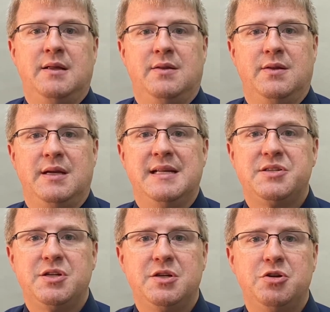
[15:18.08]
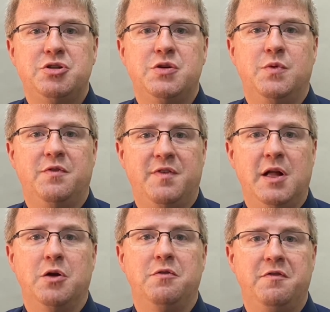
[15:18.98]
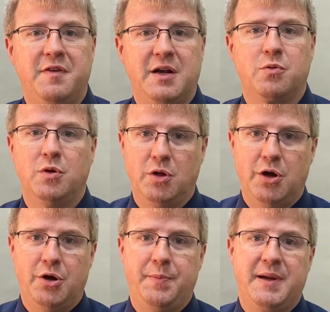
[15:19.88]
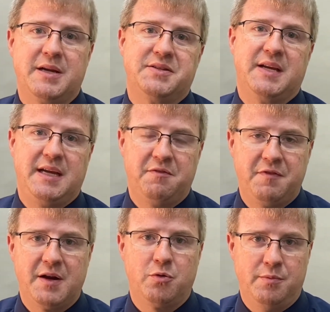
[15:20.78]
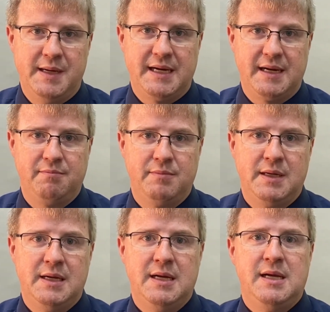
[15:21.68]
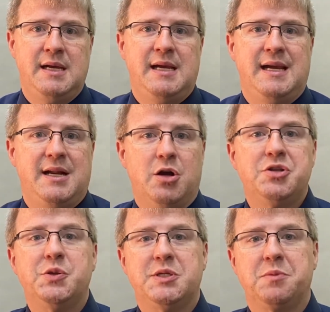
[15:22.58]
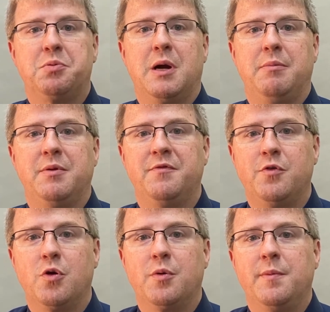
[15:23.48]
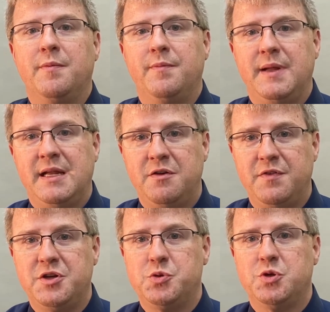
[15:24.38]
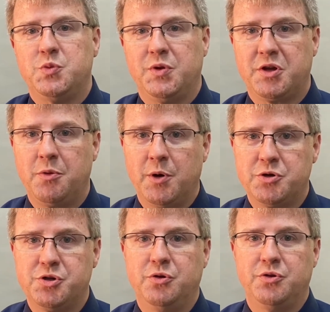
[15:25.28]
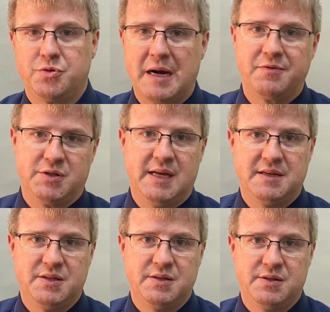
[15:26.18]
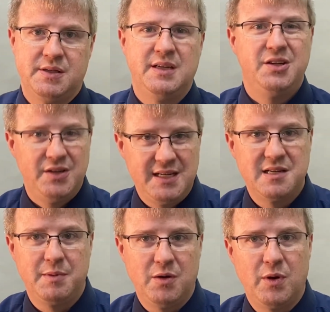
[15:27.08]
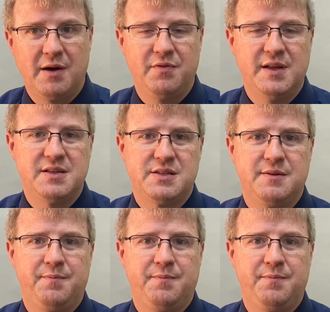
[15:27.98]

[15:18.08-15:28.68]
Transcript: The institution will follow federal law because they get federal money. It also is a problem for individuals with a commercial driver's license. You need to be aware of this.